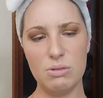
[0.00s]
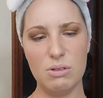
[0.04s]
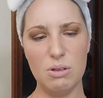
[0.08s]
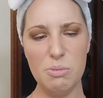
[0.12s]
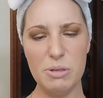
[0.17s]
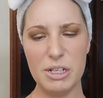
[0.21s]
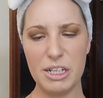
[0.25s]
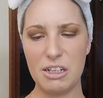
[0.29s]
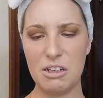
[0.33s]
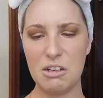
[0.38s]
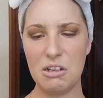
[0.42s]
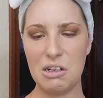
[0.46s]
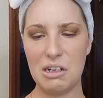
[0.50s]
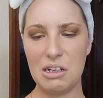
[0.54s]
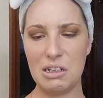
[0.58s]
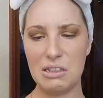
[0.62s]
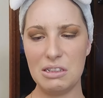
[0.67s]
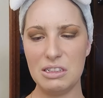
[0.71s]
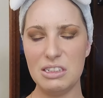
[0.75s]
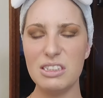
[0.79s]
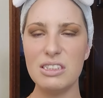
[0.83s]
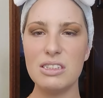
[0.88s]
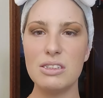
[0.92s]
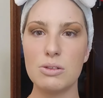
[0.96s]
oh my god,
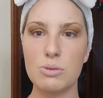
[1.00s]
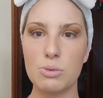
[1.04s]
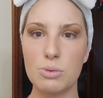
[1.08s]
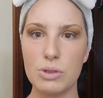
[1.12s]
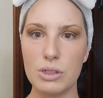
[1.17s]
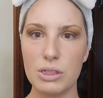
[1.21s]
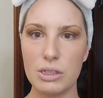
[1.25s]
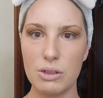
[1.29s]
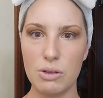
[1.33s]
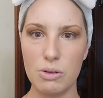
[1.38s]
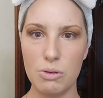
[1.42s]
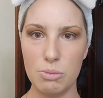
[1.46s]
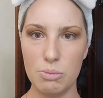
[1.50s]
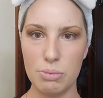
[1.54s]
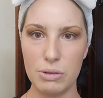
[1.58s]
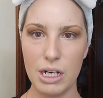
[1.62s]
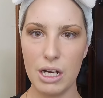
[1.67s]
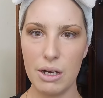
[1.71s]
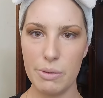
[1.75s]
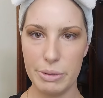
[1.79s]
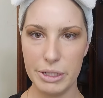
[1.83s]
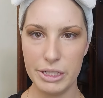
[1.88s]
this is a really old brow